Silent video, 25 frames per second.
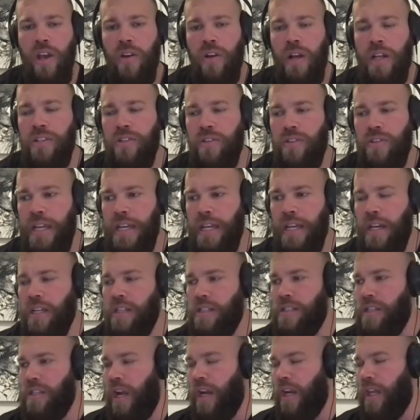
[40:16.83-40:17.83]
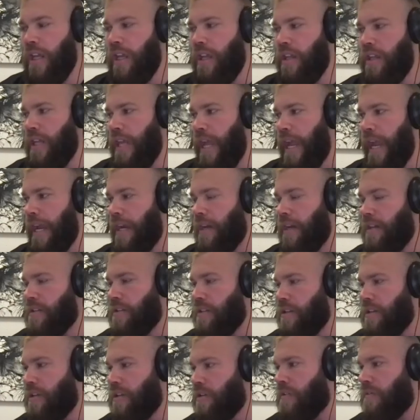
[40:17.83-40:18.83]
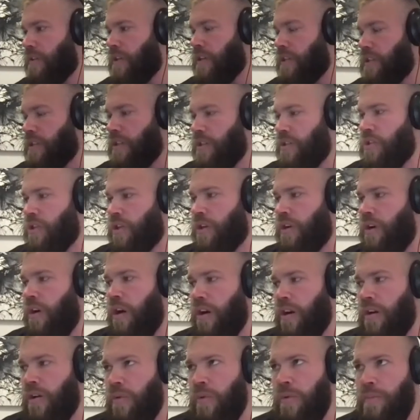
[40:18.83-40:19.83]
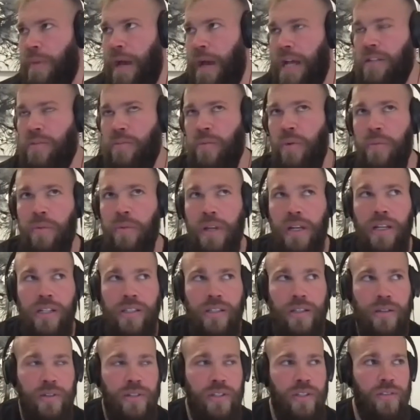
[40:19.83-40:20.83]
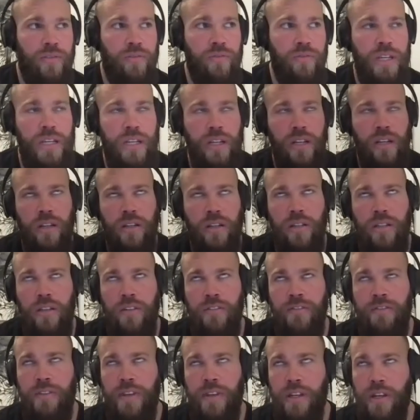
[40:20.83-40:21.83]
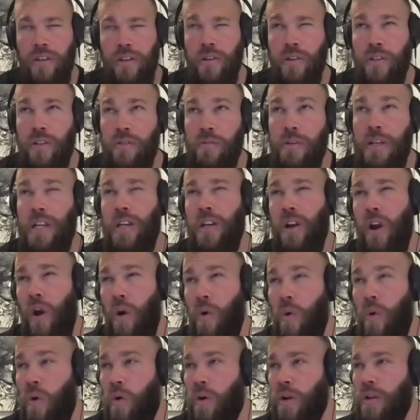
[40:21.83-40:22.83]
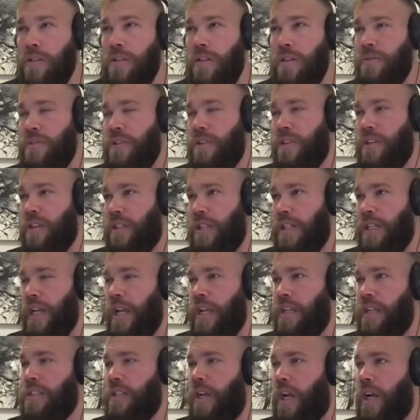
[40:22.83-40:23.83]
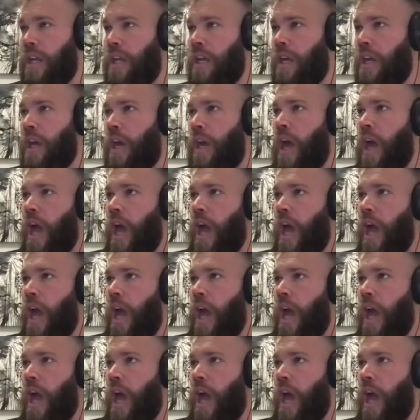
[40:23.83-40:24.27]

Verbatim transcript: And so they did a study in the 80s at a university in Chicago with basketball players. There's three cohorts. It was a 30-day study.